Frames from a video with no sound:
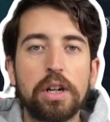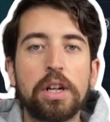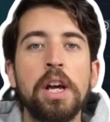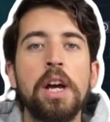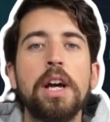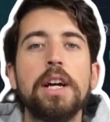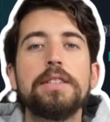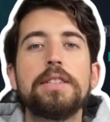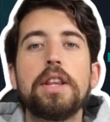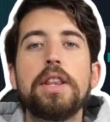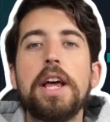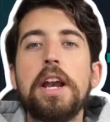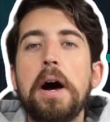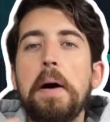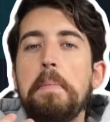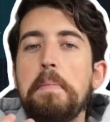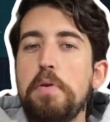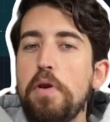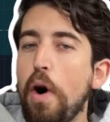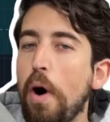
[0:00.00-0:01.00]
So then I'm
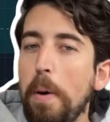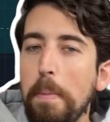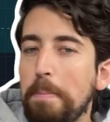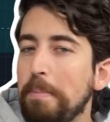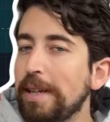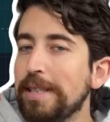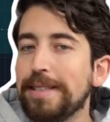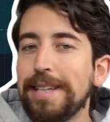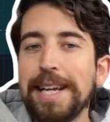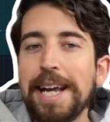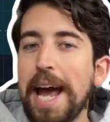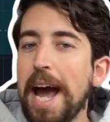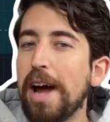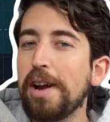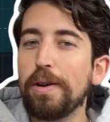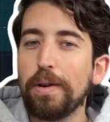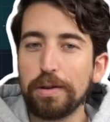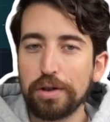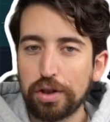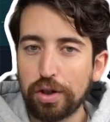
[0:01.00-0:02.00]
not missing out on
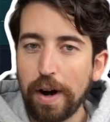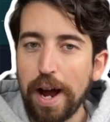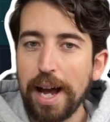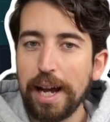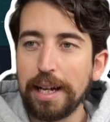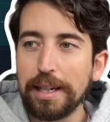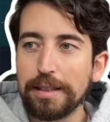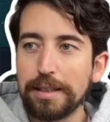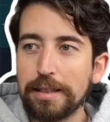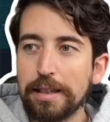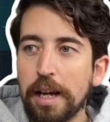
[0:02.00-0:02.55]
trades,